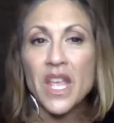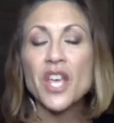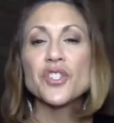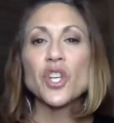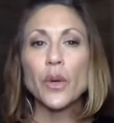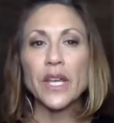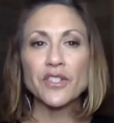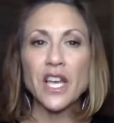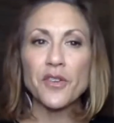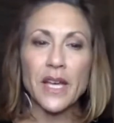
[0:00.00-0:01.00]
So here's
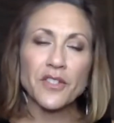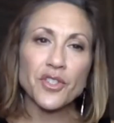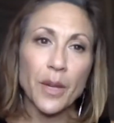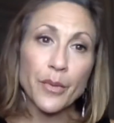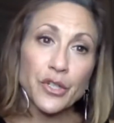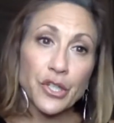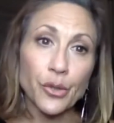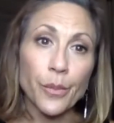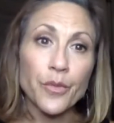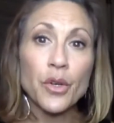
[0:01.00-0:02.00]
how you answer number
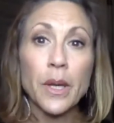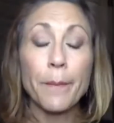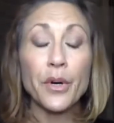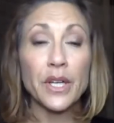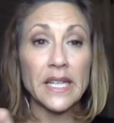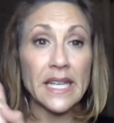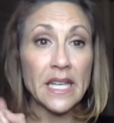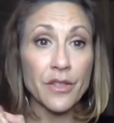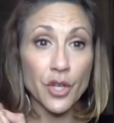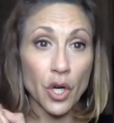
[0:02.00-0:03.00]
2. You could put
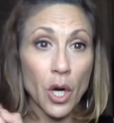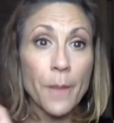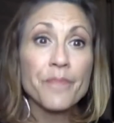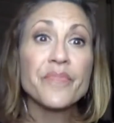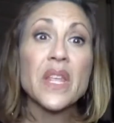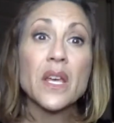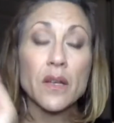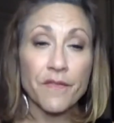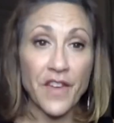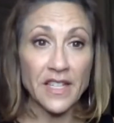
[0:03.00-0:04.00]
either
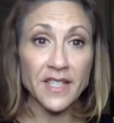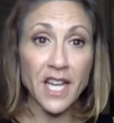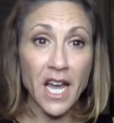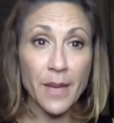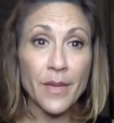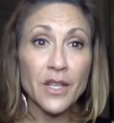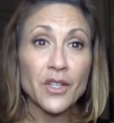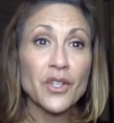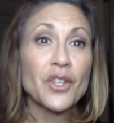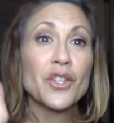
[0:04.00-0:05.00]
FaceTime,
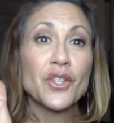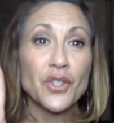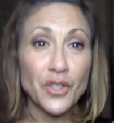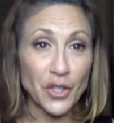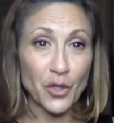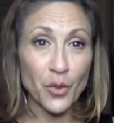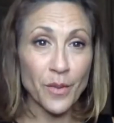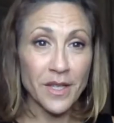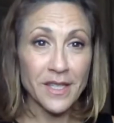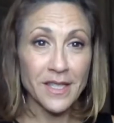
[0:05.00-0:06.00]
Zoom,
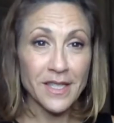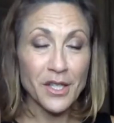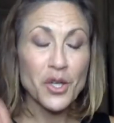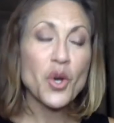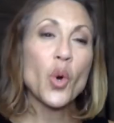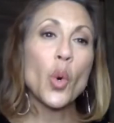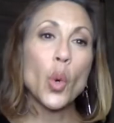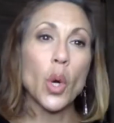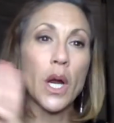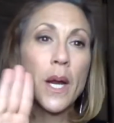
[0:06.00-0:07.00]

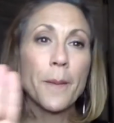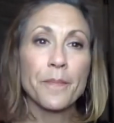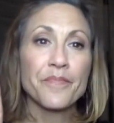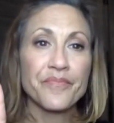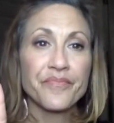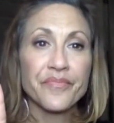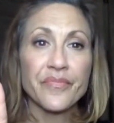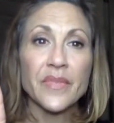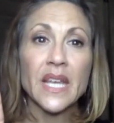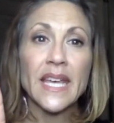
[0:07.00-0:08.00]
or
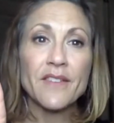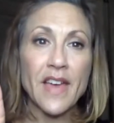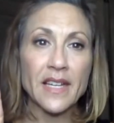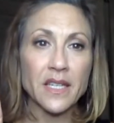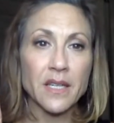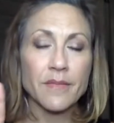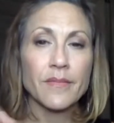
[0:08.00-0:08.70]
event.